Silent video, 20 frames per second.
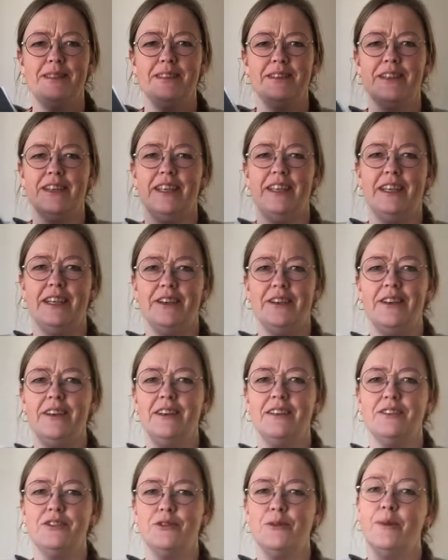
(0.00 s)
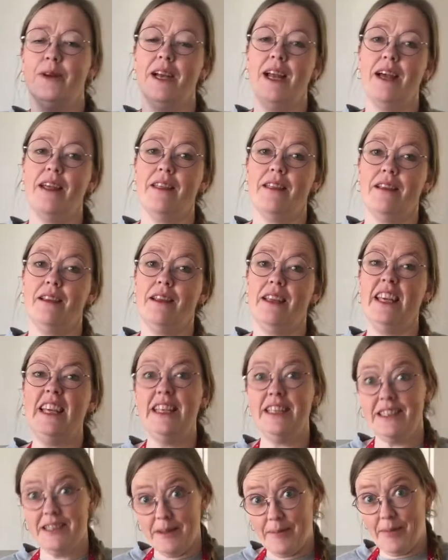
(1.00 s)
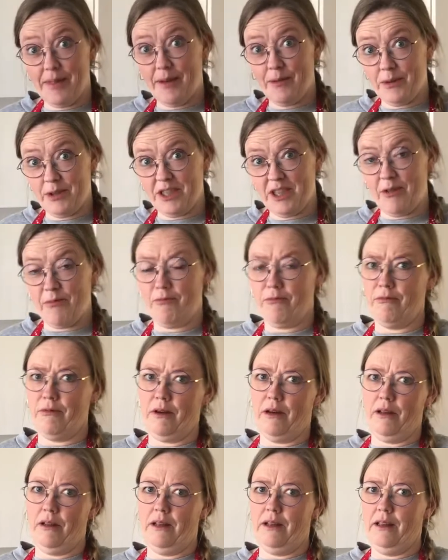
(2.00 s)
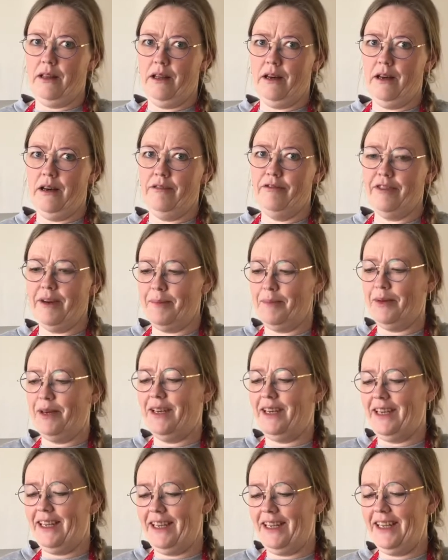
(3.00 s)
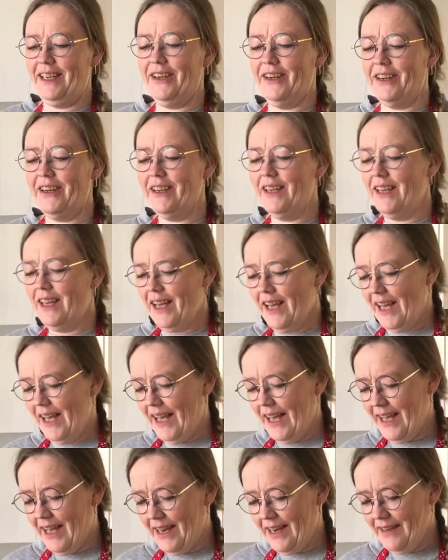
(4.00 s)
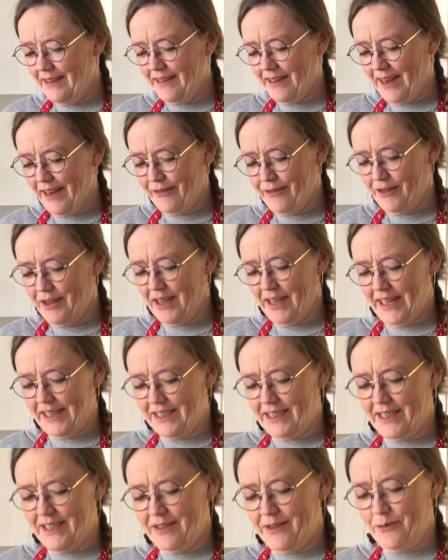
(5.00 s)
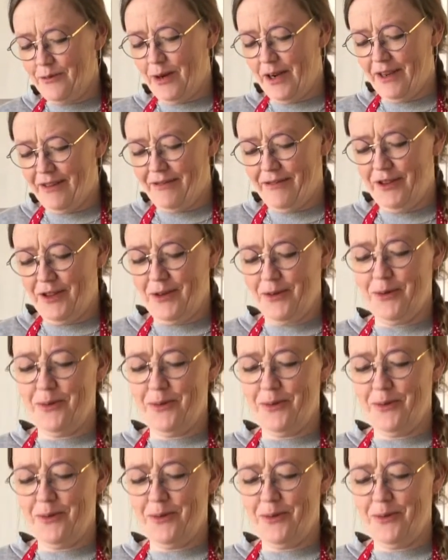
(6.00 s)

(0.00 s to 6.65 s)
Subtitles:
are in here. So when I eat something which I really love, I put it in here. And I've collected quite a few